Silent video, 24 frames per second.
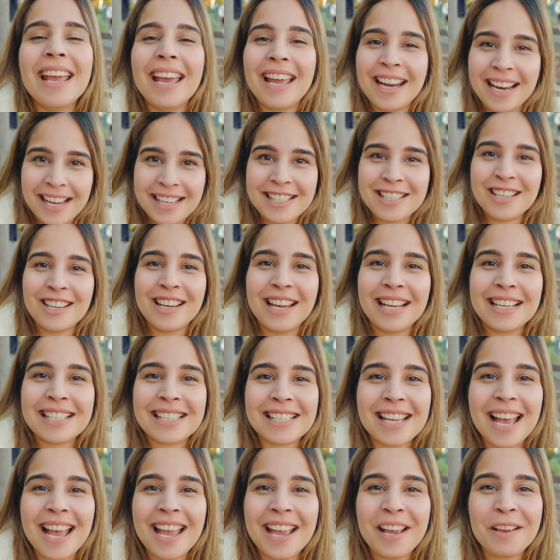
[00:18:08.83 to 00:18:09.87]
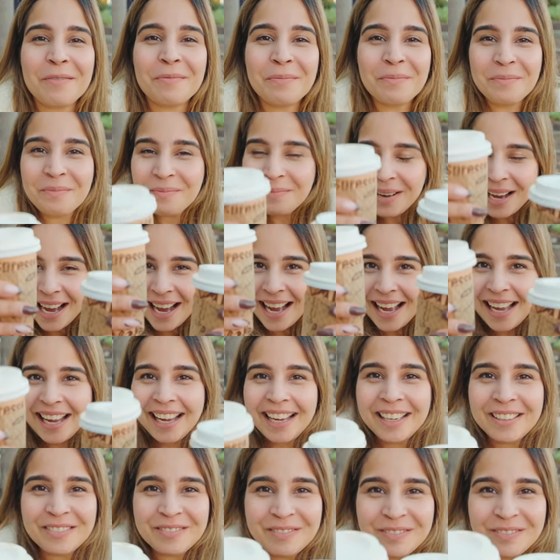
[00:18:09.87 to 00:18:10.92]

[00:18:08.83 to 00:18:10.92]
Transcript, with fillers: and I'll see you next time. Bye.